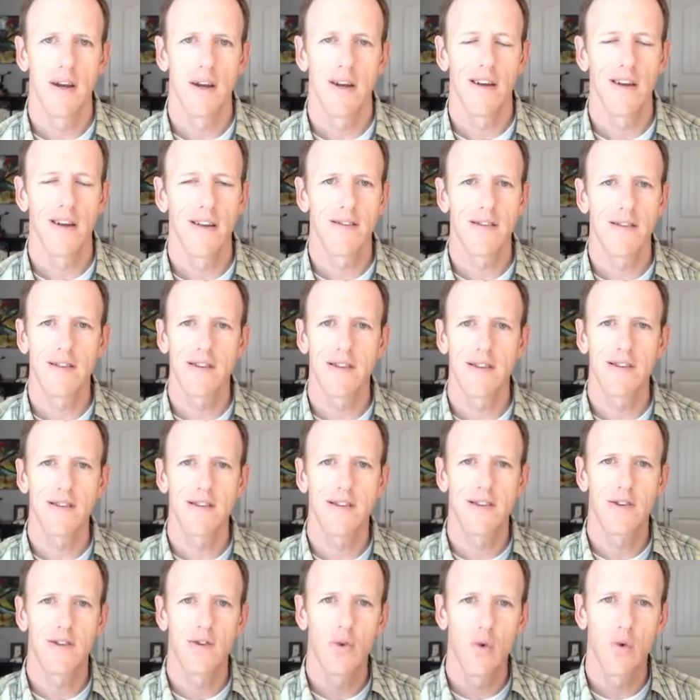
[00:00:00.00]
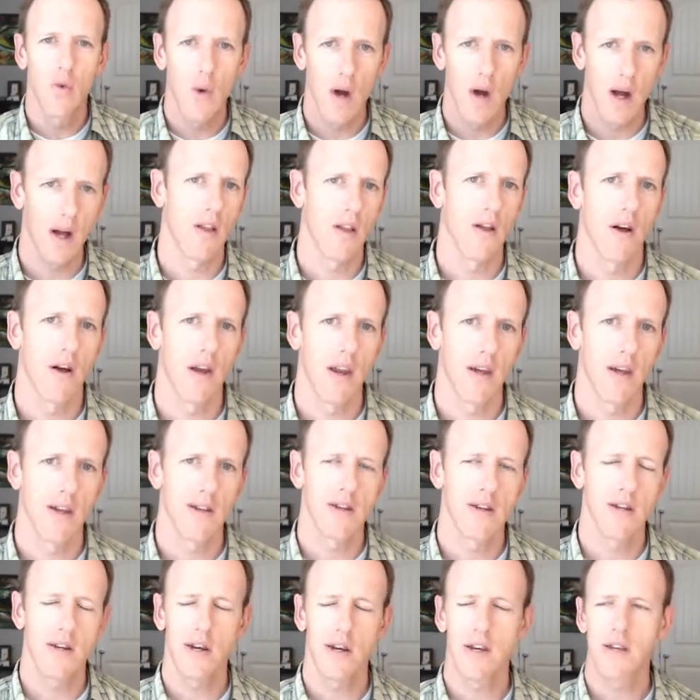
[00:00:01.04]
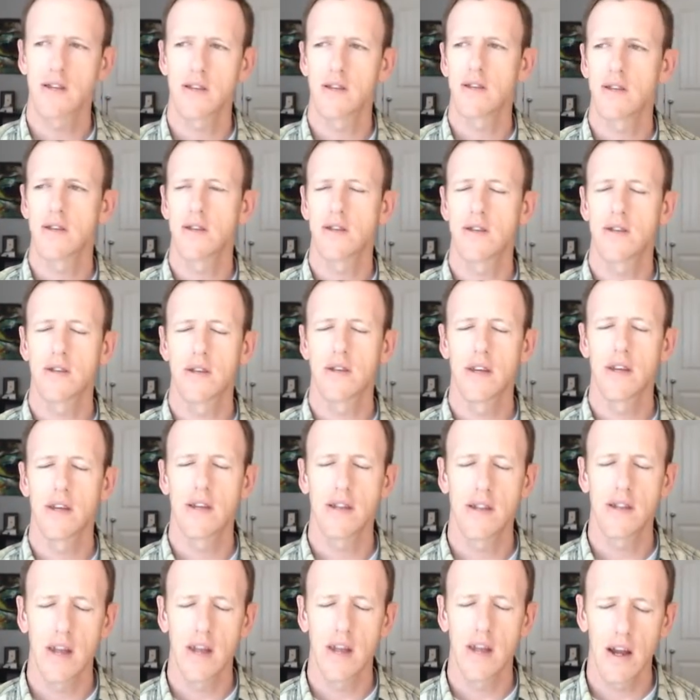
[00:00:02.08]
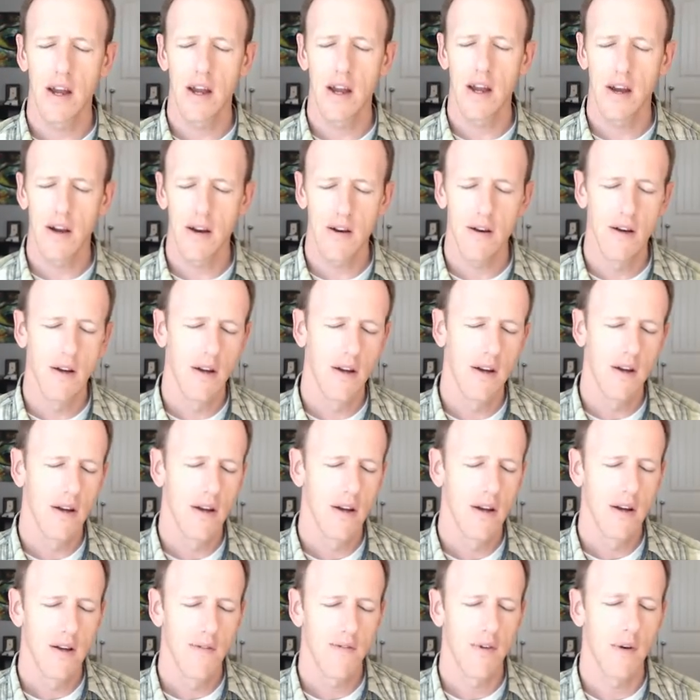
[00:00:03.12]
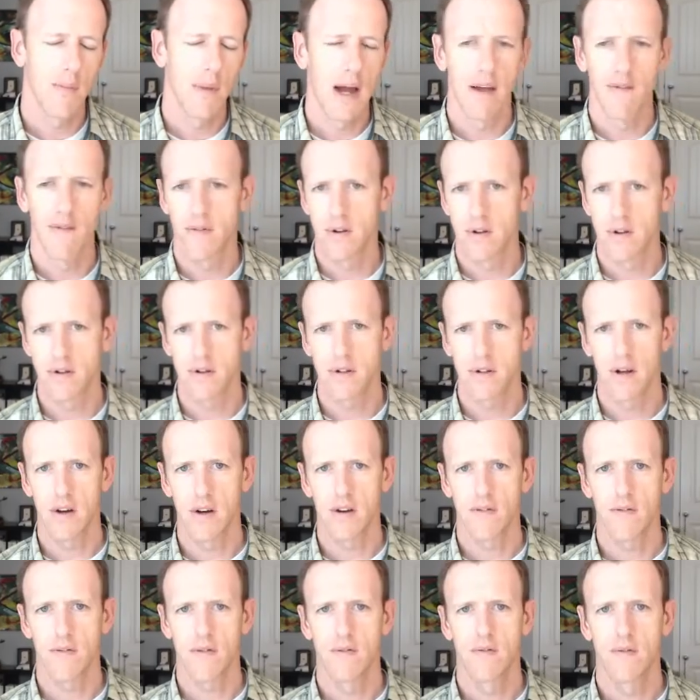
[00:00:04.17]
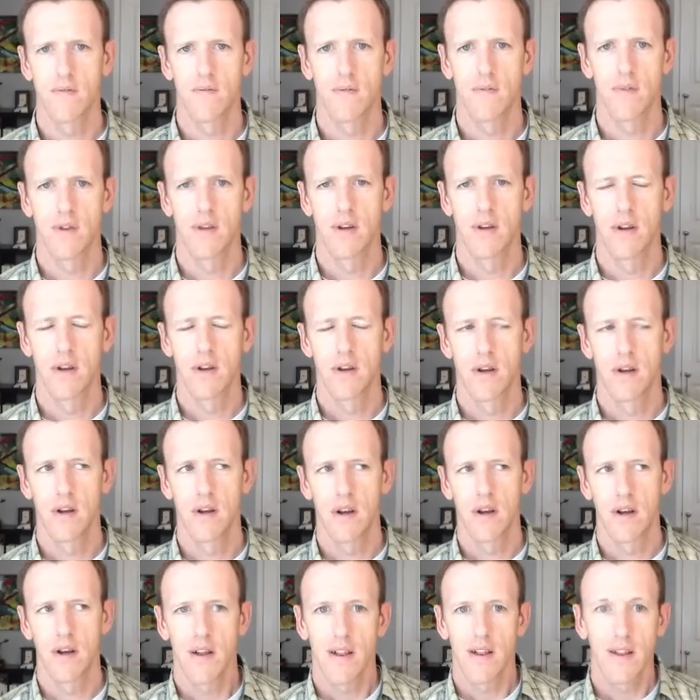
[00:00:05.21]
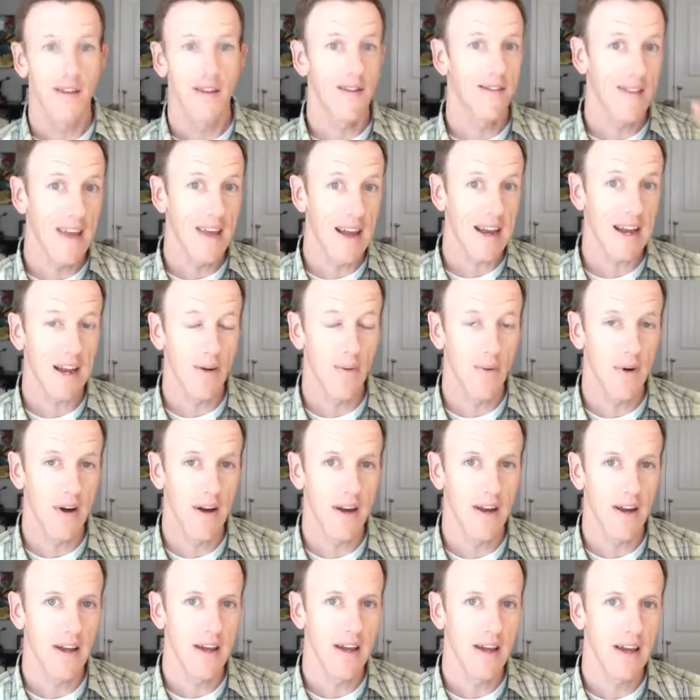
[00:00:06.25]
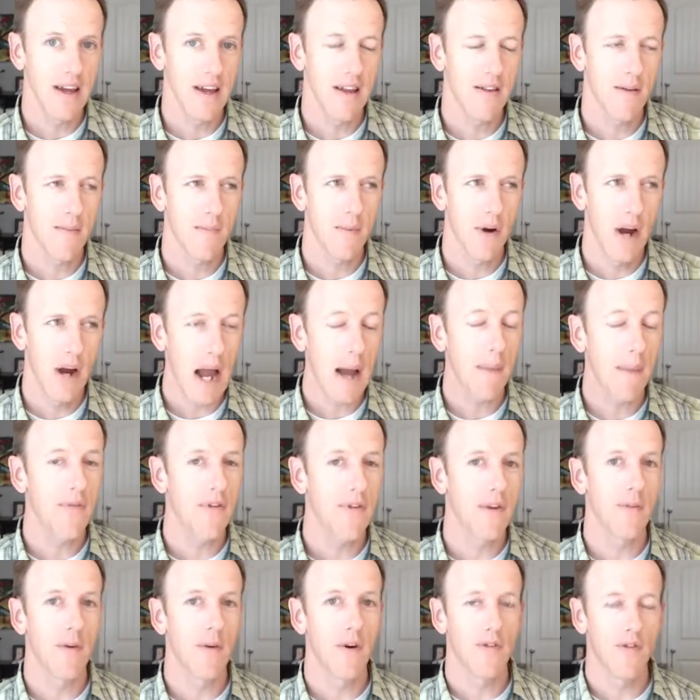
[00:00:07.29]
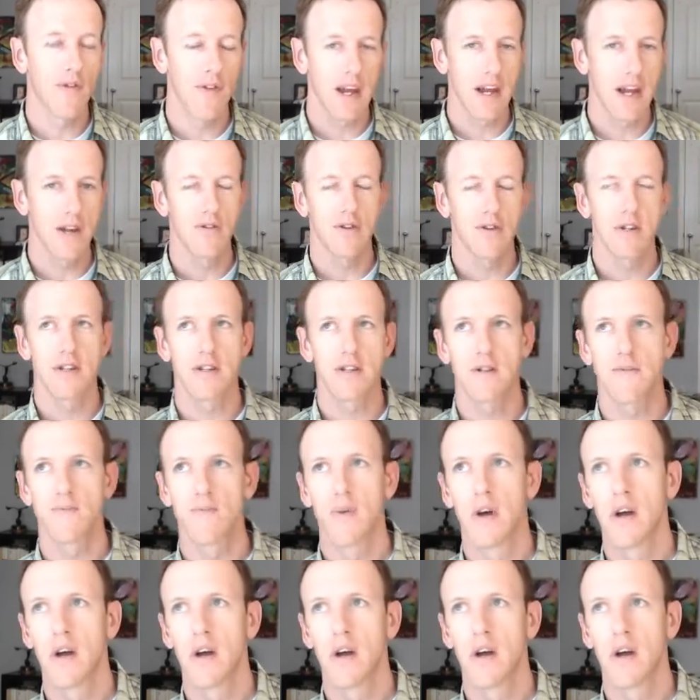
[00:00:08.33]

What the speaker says: is just dwell on it. Just sit there, feel bad for yourself. The second one is perhaps the most dangerous,